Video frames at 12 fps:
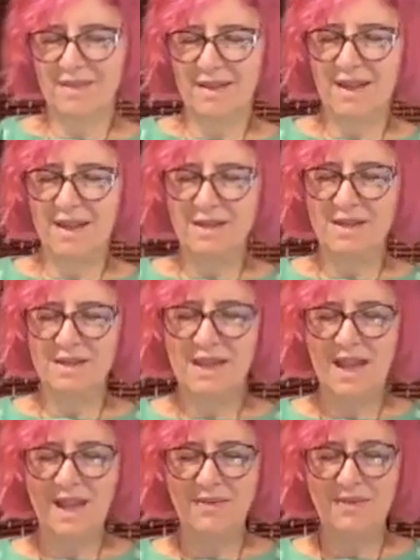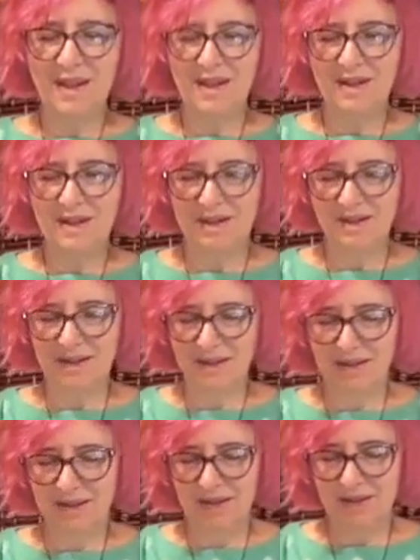and just have that
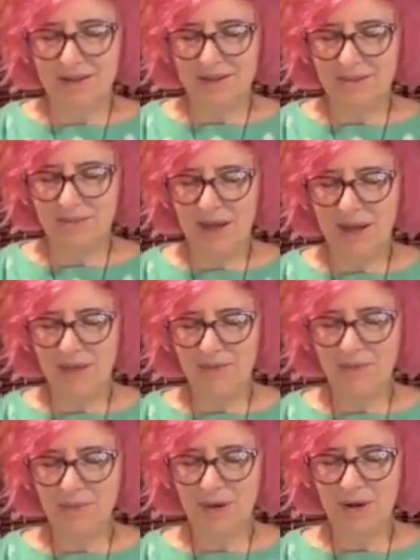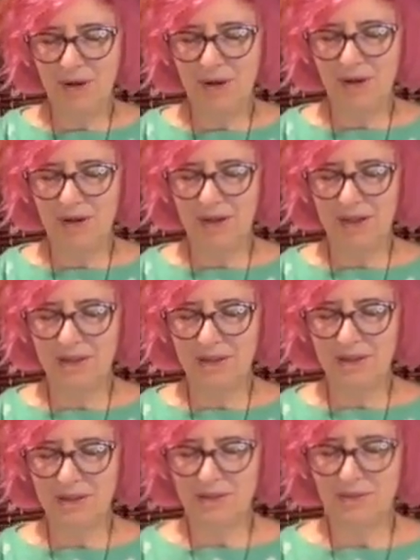smile from the heart is just